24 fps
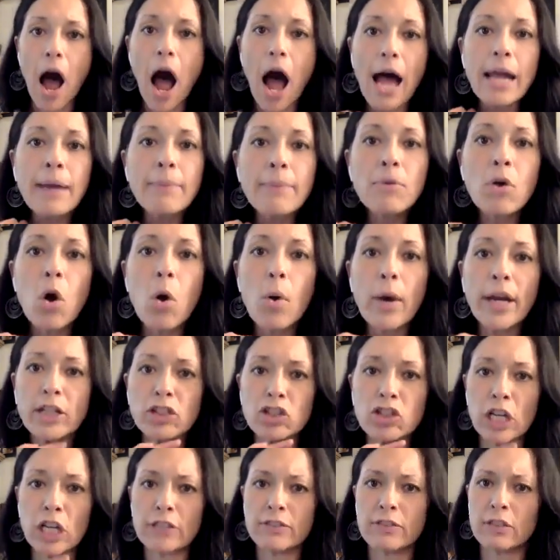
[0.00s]
I am
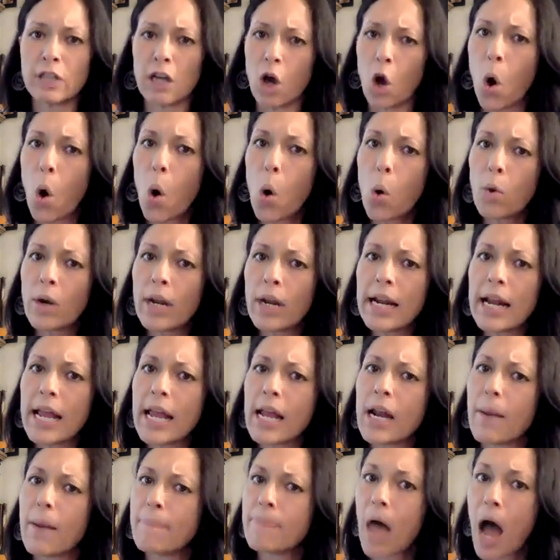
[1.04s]
going just to hold it
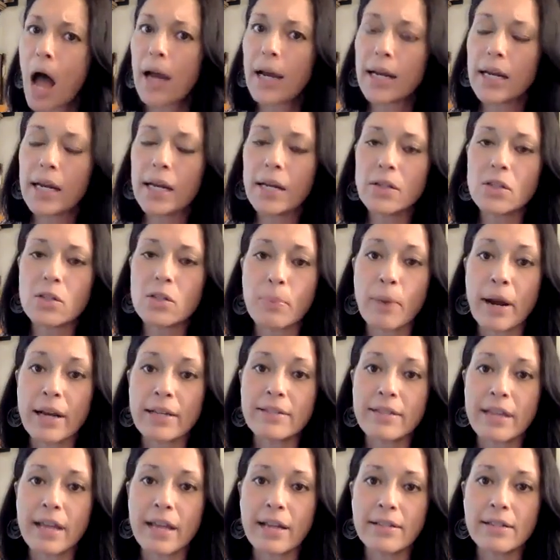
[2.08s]
in. I'm not going to
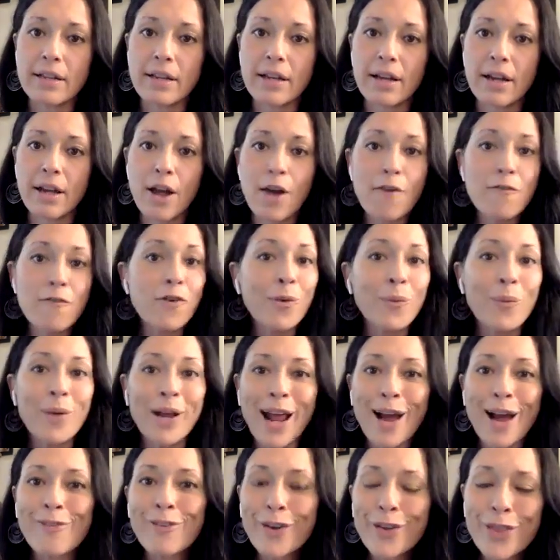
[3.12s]
express it, for
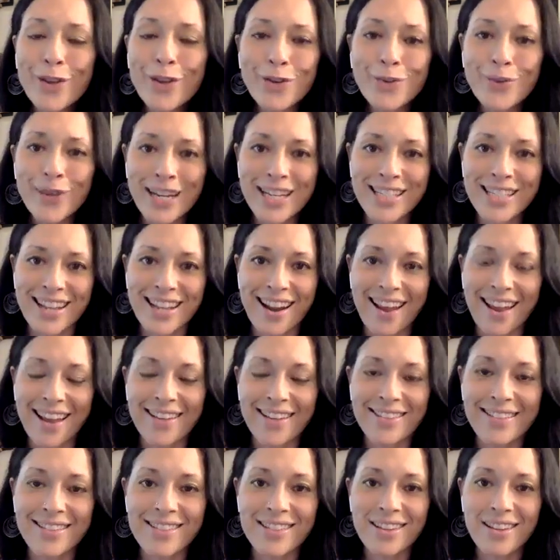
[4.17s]
whatever their reason
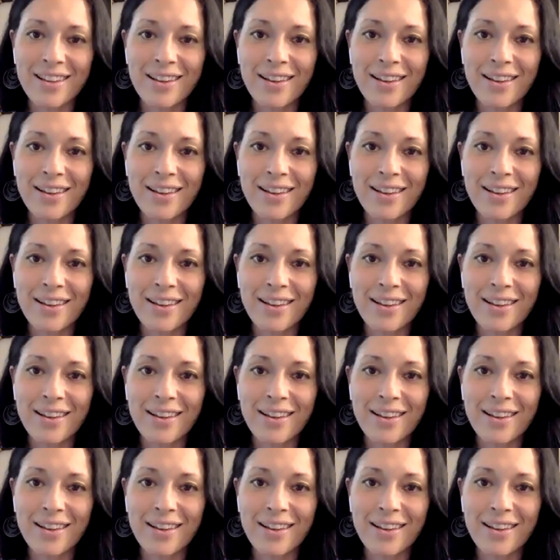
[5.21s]
is.